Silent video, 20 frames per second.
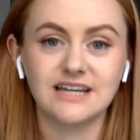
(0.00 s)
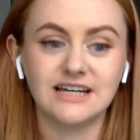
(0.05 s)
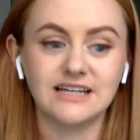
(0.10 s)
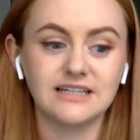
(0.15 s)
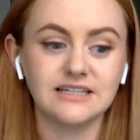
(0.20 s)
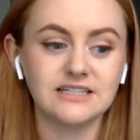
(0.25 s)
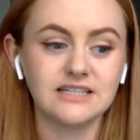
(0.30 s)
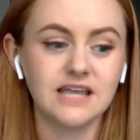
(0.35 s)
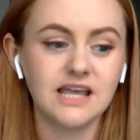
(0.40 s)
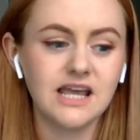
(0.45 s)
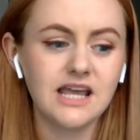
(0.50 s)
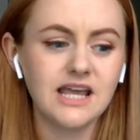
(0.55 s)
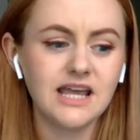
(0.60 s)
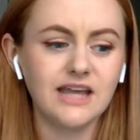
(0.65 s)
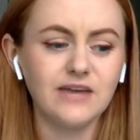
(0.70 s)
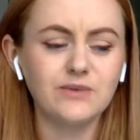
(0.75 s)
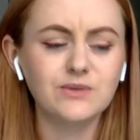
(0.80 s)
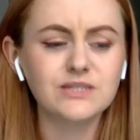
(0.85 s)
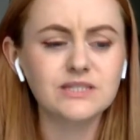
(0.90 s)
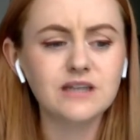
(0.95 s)
And
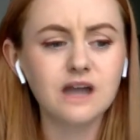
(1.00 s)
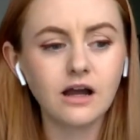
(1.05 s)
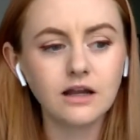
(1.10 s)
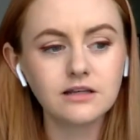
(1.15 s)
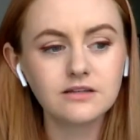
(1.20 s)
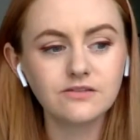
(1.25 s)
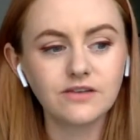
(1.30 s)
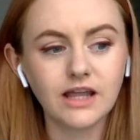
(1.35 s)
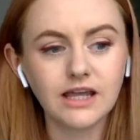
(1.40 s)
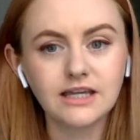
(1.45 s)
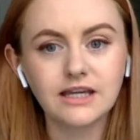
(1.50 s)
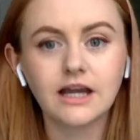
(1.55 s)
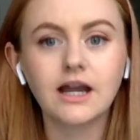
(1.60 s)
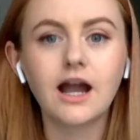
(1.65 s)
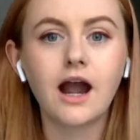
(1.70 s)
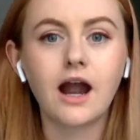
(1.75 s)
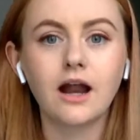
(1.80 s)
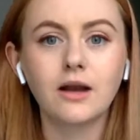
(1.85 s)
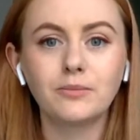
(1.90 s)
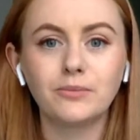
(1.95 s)
it was kind of like
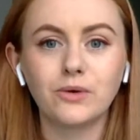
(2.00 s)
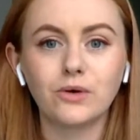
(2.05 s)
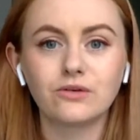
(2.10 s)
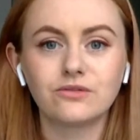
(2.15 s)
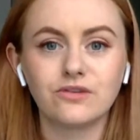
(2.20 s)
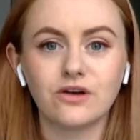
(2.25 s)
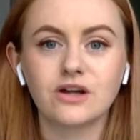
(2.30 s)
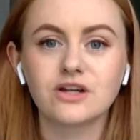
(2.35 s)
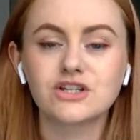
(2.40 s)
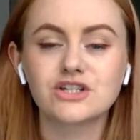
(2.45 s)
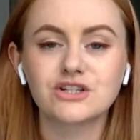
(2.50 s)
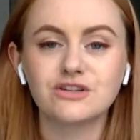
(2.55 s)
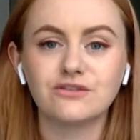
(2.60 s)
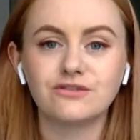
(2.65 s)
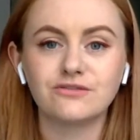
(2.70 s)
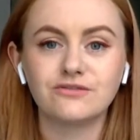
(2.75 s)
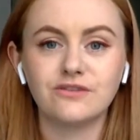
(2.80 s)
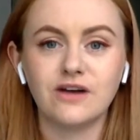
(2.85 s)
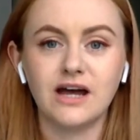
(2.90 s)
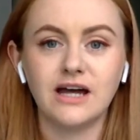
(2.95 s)
a cardboard version
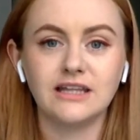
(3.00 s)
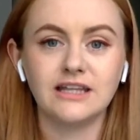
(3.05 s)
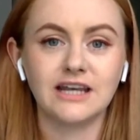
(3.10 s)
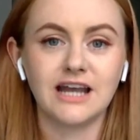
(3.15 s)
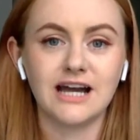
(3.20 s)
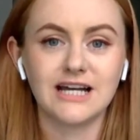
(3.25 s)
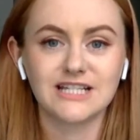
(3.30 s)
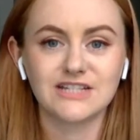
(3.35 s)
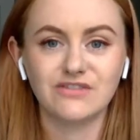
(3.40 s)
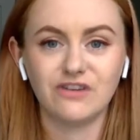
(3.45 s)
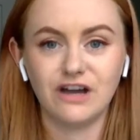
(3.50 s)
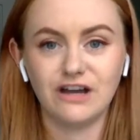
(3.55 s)
of the last